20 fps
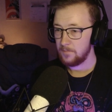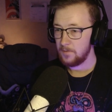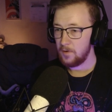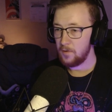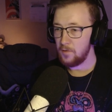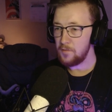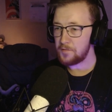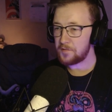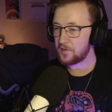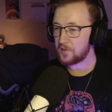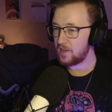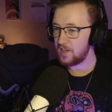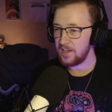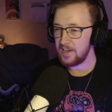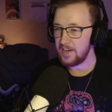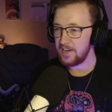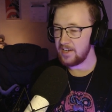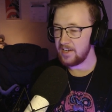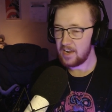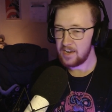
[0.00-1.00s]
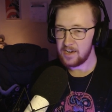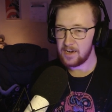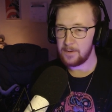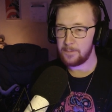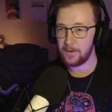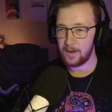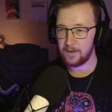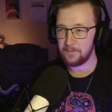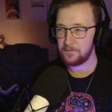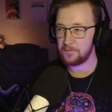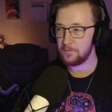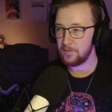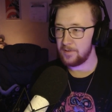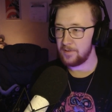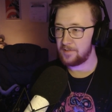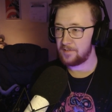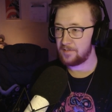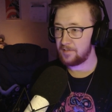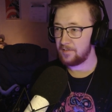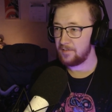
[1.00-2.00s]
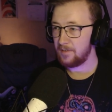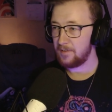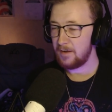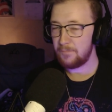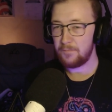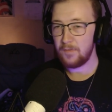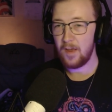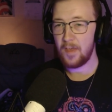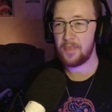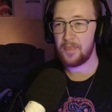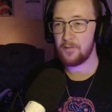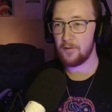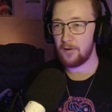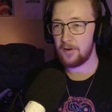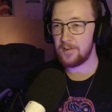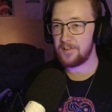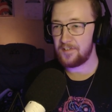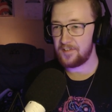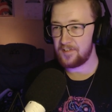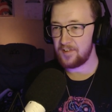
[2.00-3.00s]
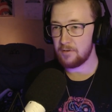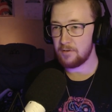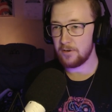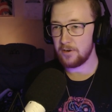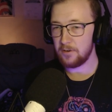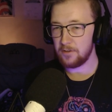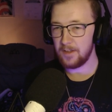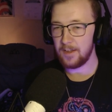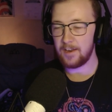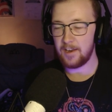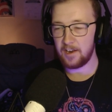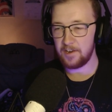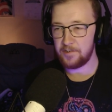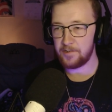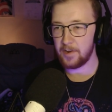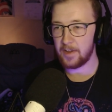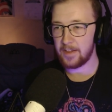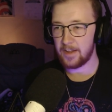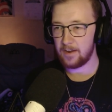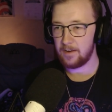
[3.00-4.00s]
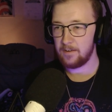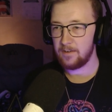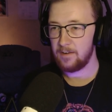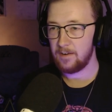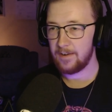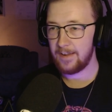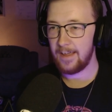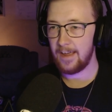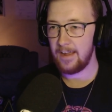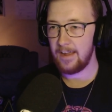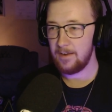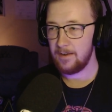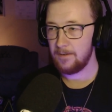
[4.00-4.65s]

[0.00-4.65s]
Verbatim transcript: Who's cleaning that up afterwards if we're throwing cereal at each other, okay?